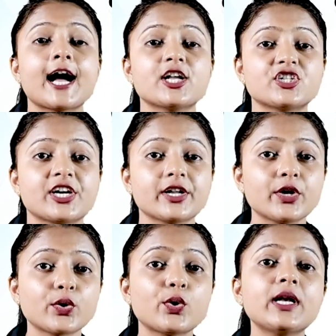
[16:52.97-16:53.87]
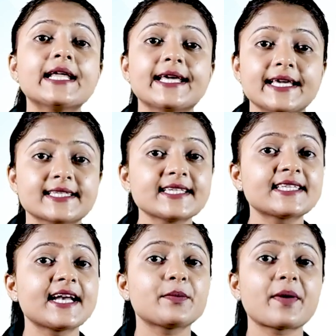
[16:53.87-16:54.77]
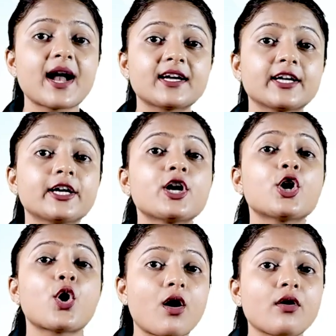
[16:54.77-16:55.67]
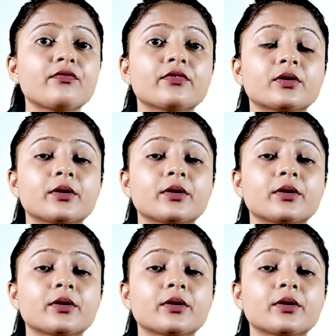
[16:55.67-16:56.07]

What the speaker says: A gender role is a set pattern of